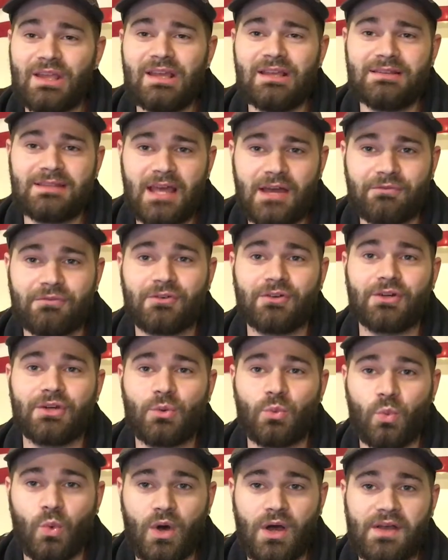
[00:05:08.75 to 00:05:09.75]
It
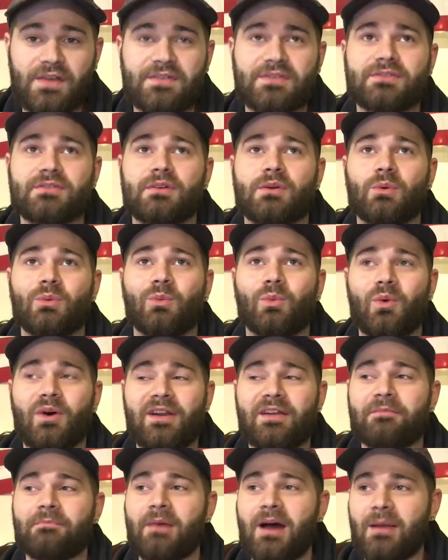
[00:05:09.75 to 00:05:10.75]
definitely was
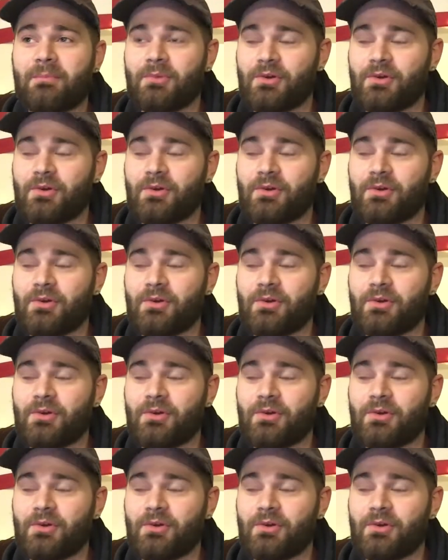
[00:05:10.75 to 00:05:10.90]
one of my